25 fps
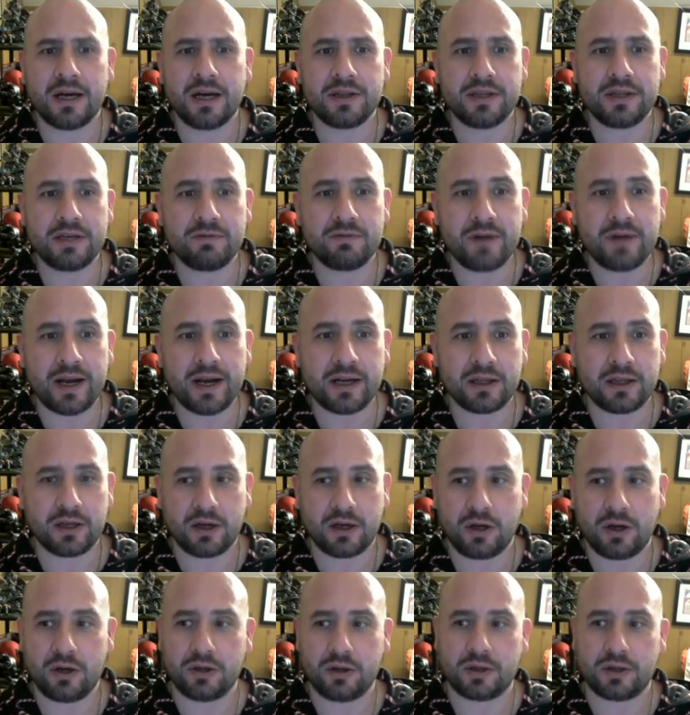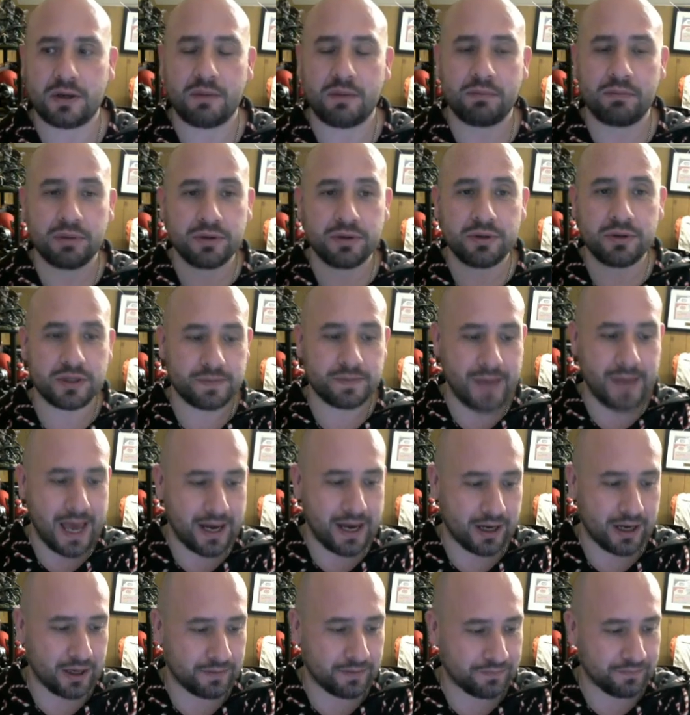The regular Hulk, Bruce
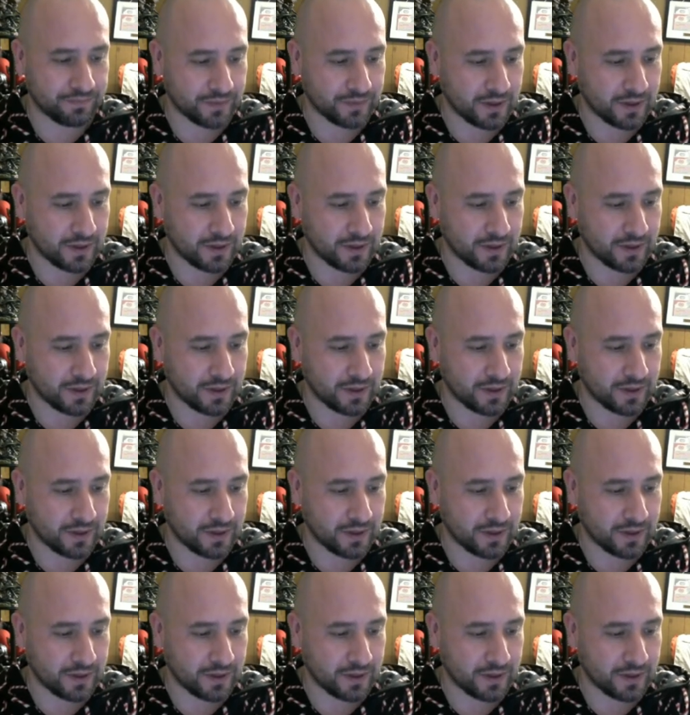Banner.